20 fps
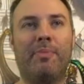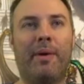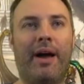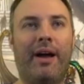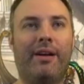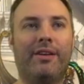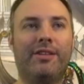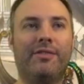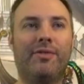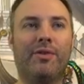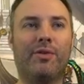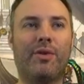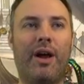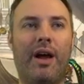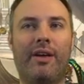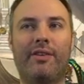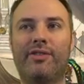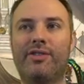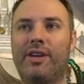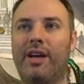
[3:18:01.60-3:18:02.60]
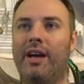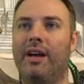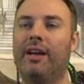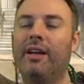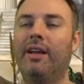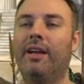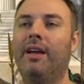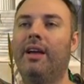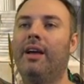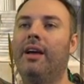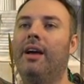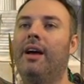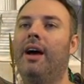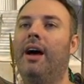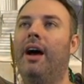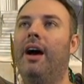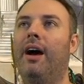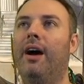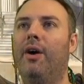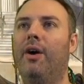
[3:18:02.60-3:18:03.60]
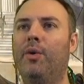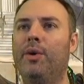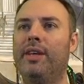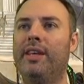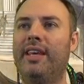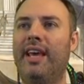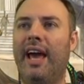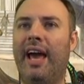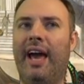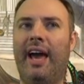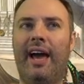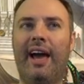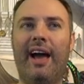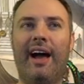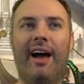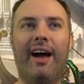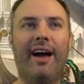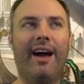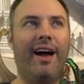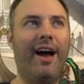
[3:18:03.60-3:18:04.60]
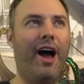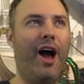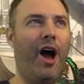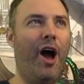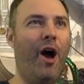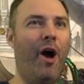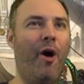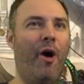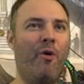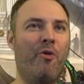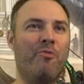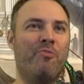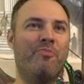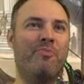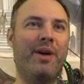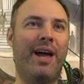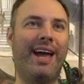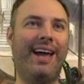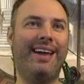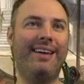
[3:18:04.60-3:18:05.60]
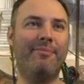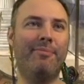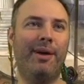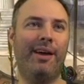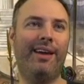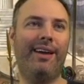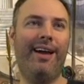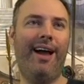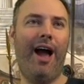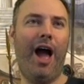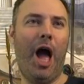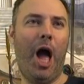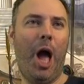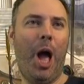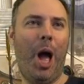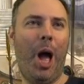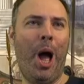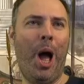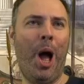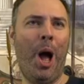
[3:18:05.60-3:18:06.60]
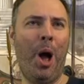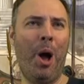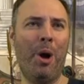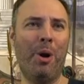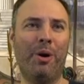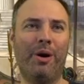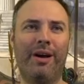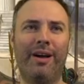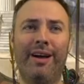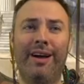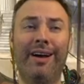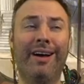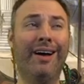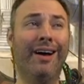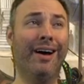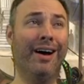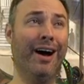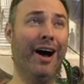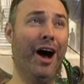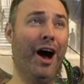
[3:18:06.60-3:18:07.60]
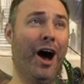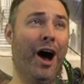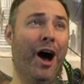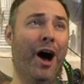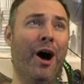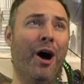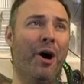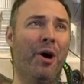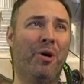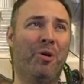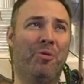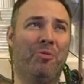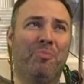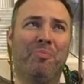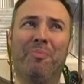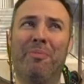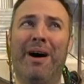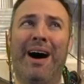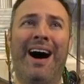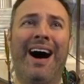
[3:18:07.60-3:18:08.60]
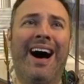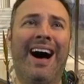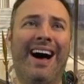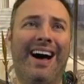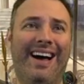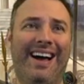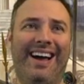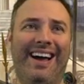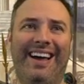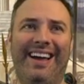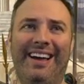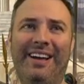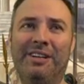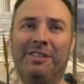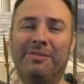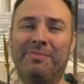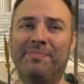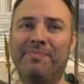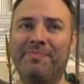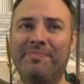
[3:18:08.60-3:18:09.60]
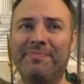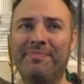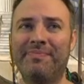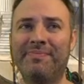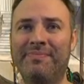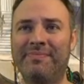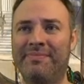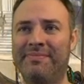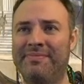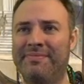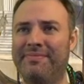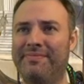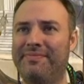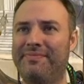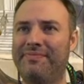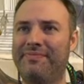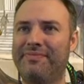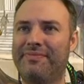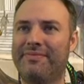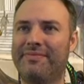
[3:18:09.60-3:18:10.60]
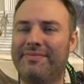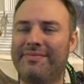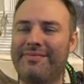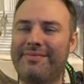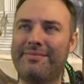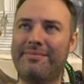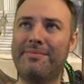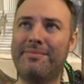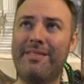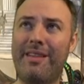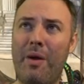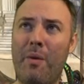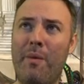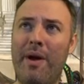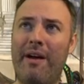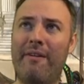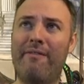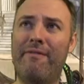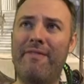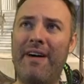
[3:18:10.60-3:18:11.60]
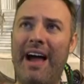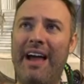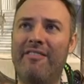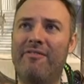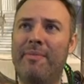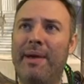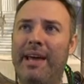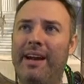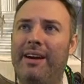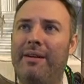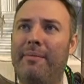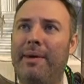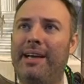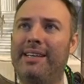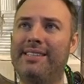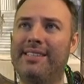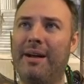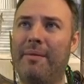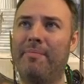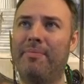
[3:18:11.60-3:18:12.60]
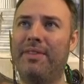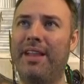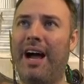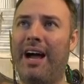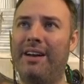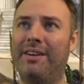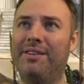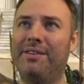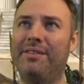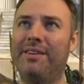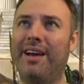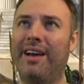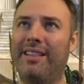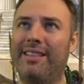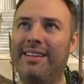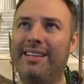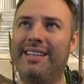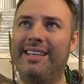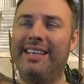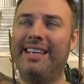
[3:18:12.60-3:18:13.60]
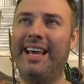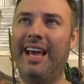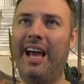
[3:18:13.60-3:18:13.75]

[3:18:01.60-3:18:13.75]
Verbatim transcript: Spires of Orozca. Oh yeah. Oh baby. Oh. Oh my. Mmm. Wow, five mana to make something not do nothing?